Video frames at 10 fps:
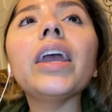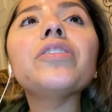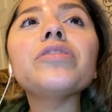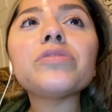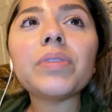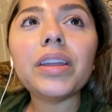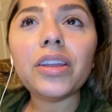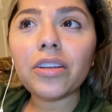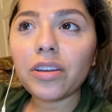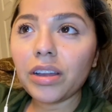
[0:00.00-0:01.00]
Andrew's right
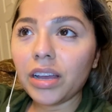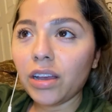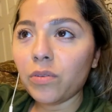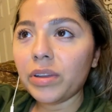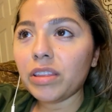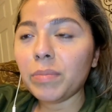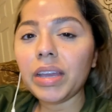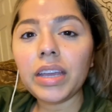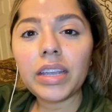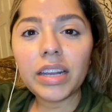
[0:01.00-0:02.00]
here with
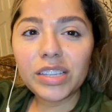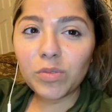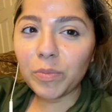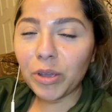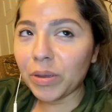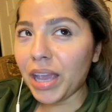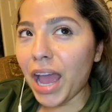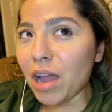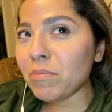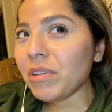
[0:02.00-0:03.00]
me. He doesn't want to be on
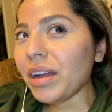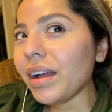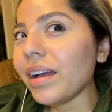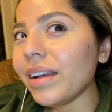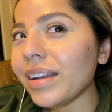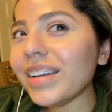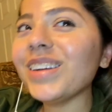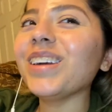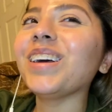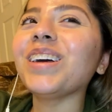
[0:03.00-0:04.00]
camera.
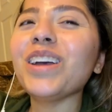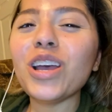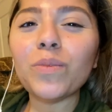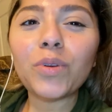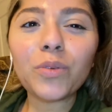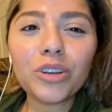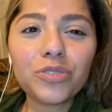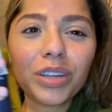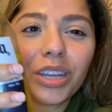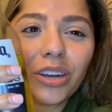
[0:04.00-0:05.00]
But we're
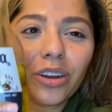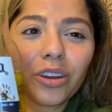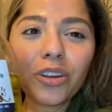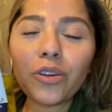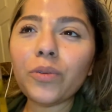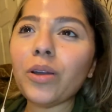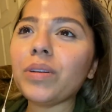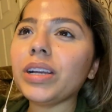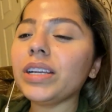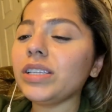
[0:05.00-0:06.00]
drinking our
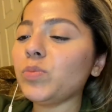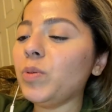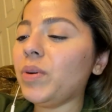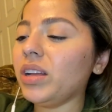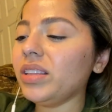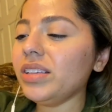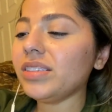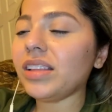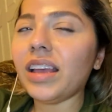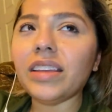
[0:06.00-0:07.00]
Coronas. We bought
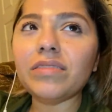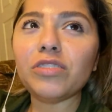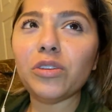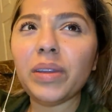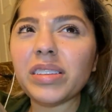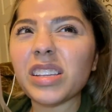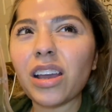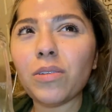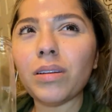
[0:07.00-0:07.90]
these like 2 weeks ago.